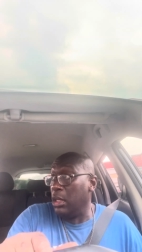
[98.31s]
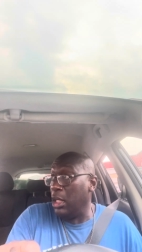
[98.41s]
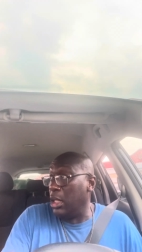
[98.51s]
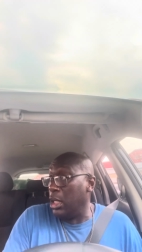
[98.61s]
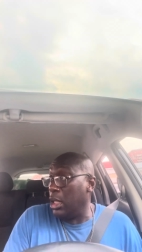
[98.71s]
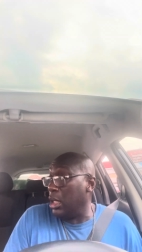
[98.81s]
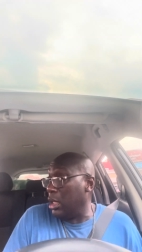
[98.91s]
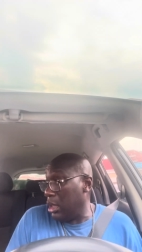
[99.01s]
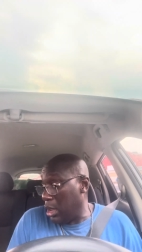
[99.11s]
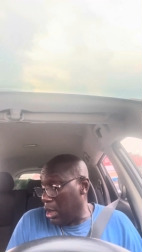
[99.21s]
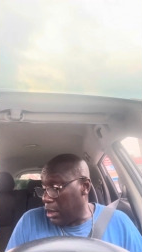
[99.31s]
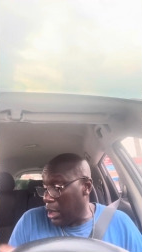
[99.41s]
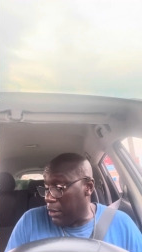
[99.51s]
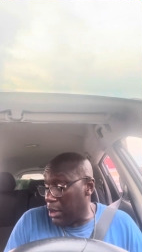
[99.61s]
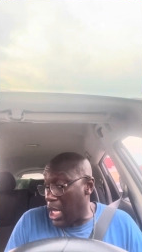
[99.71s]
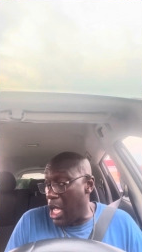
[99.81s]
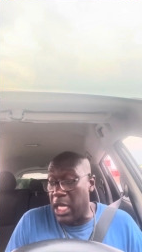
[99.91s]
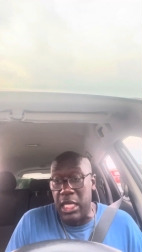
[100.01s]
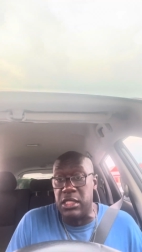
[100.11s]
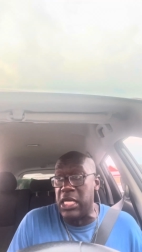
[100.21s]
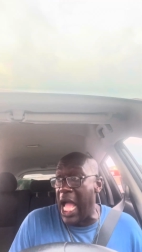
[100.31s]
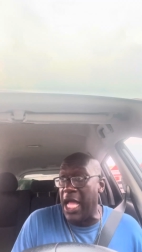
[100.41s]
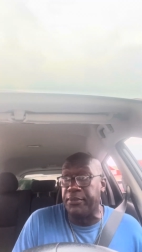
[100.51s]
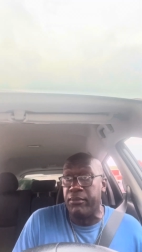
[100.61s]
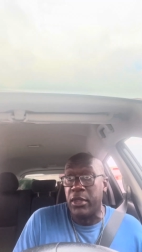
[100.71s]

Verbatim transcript: uh, uh, uh, uh how he's not